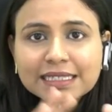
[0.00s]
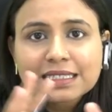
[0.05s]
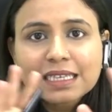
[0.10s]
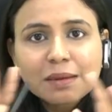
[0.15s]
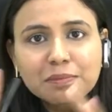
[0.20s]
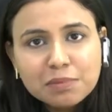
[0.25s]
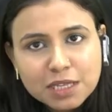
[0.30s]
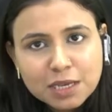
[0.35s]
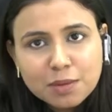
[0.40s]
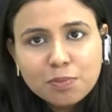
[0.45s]

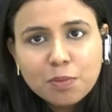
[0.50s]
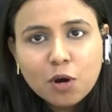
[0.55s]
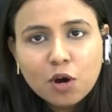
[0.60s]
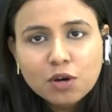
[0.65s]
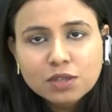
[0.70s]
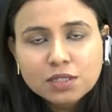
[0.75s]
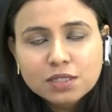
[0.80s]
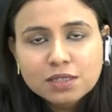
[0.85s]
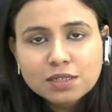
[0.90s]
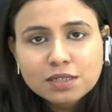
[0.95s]
something
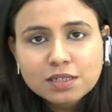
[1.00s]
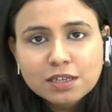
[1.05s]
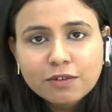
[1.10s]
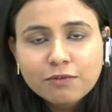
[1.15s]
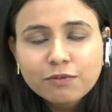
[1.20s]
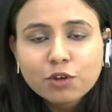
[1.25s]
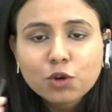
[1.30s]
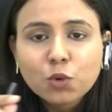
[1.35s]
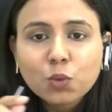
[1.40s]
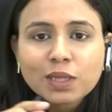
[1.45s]
positive,
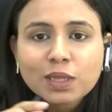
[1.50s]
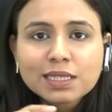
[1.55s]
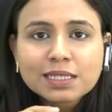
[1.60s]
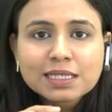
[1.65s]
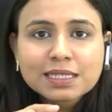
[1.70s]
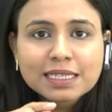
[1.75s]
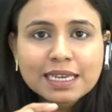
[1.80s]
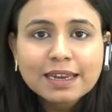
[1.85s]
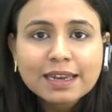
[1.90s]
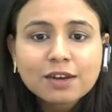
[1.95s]
you will
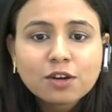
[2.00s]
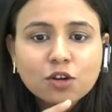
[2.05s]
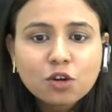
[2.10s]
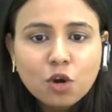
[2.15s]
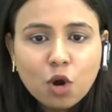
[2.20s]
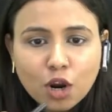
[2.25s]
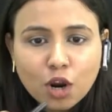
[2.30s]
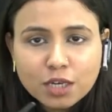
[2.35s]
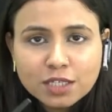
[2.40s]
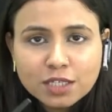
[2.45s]
say not